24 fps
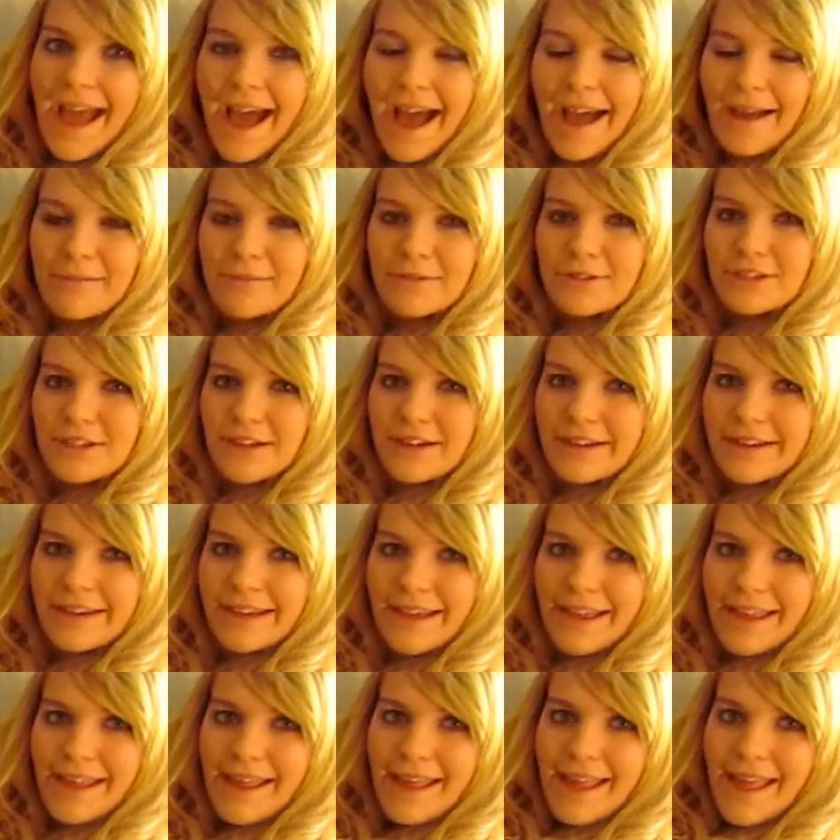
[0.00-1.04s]
Hi,
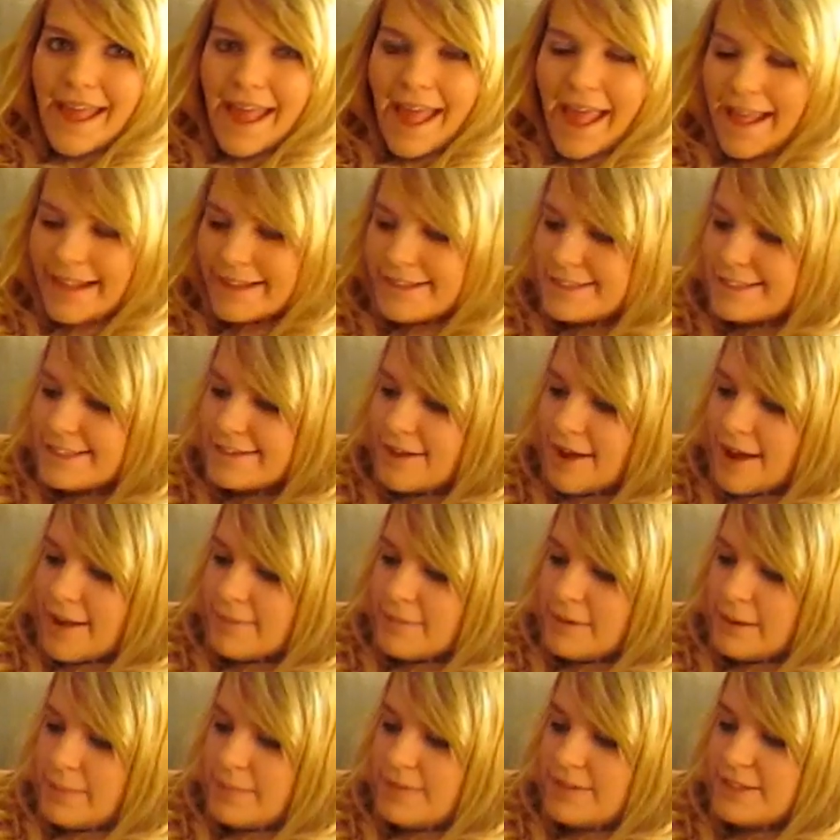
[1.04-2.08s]
Richanda. And so
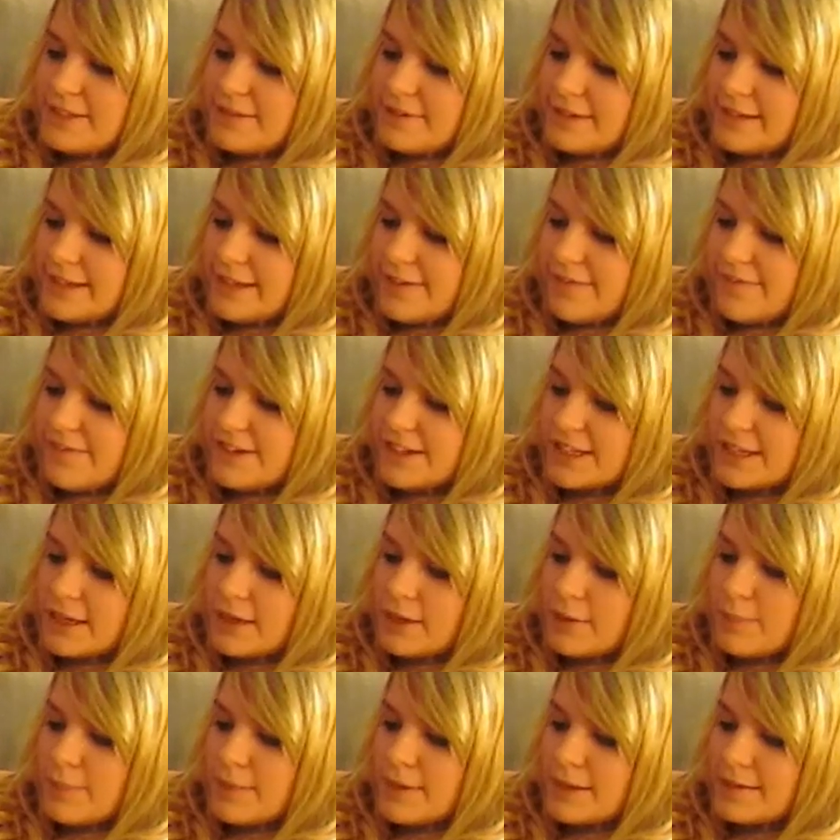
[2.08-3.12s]
I'm going to be doing a
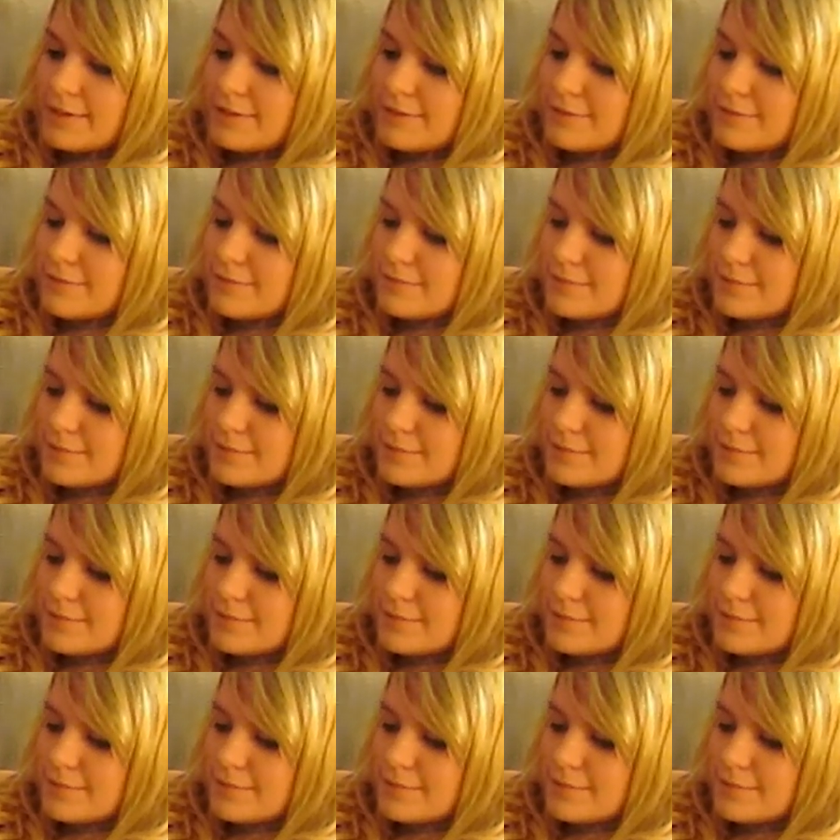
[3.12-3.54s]
video about,